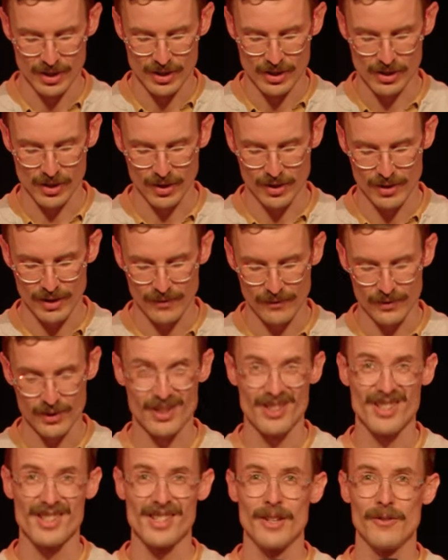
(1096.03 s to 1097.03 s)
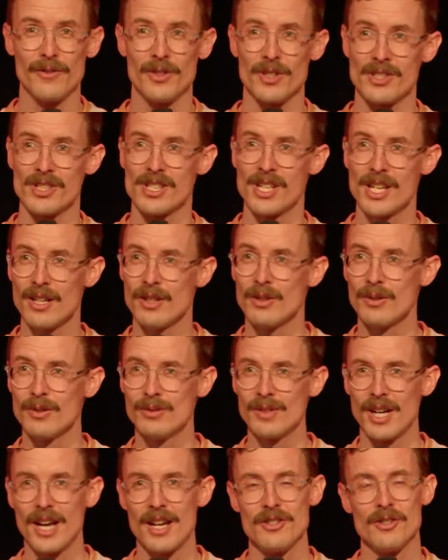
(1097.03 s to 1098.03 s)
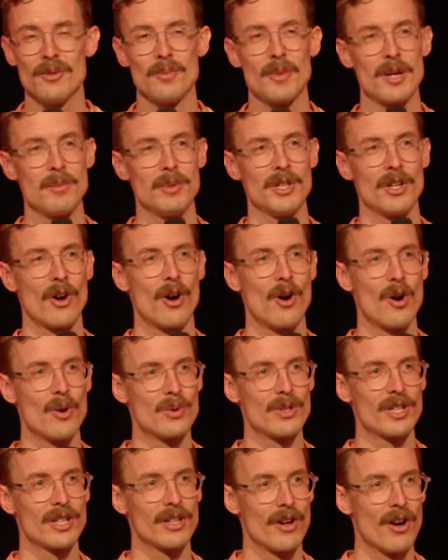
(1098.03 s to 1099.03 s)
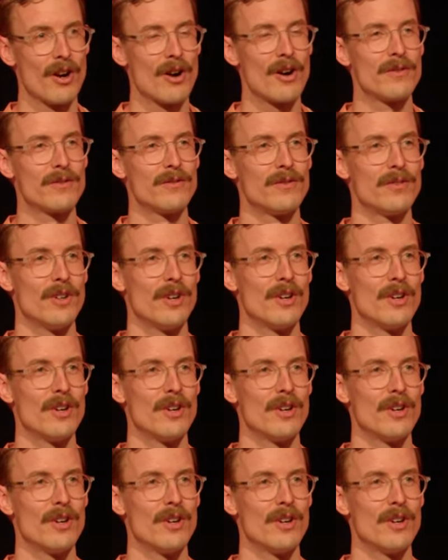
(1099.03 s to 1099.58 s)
So if you're single and you're maybe holding off